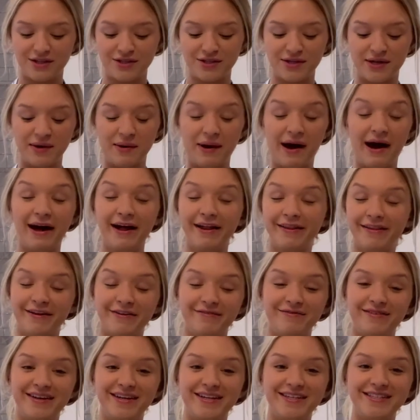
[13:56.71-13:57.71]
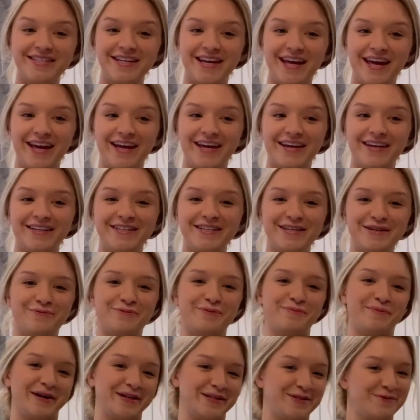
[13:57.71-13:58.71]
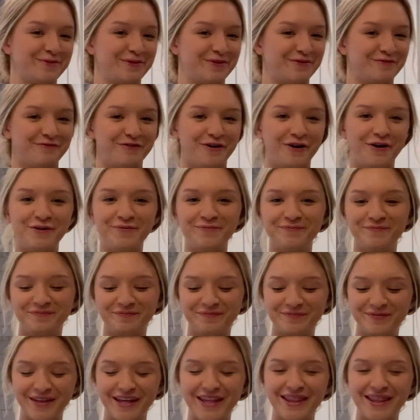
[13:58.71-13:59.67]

So I love it, and it reminds me of fall.